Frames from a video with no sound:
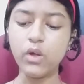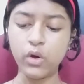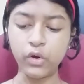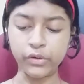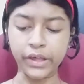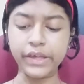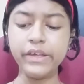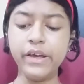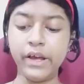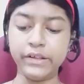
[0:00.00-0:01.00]
Okay,
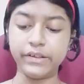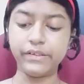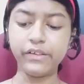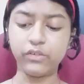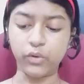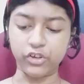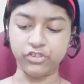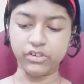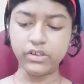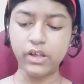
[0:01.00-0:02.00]
the next
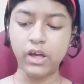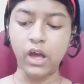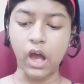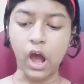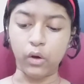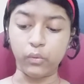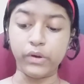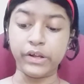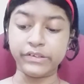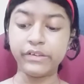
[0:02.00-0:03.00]
question, how
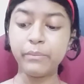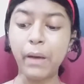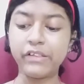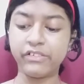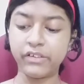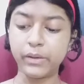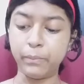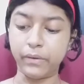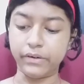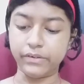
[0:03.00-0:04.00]
does a matchstick
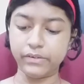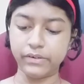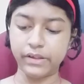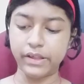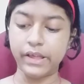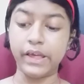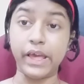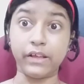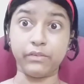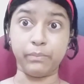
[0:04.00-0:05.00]
burn?
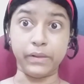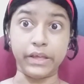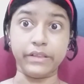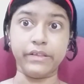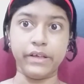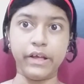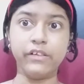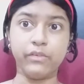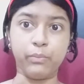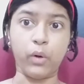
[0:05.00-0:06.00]
Explain
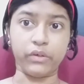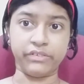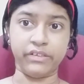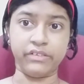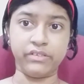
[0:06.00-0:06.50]
its process.